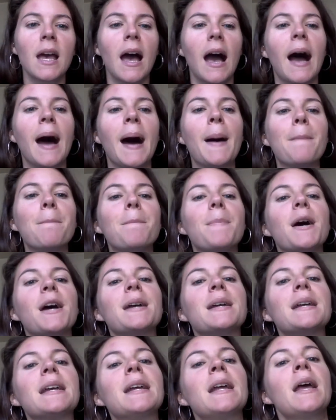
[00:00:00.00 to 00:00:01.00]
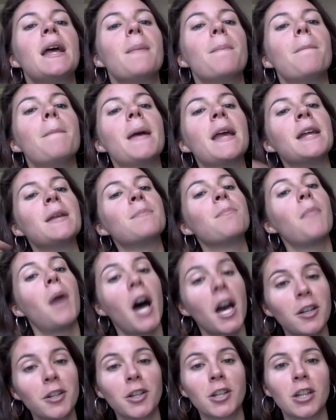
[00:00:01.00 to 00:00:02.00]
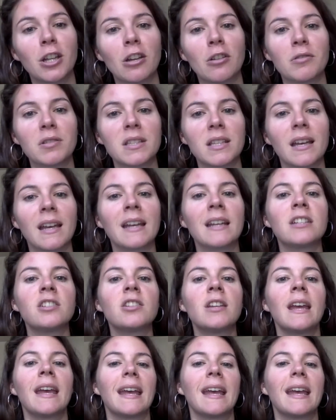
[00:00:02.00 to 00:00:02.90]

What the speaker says: But in modern usage,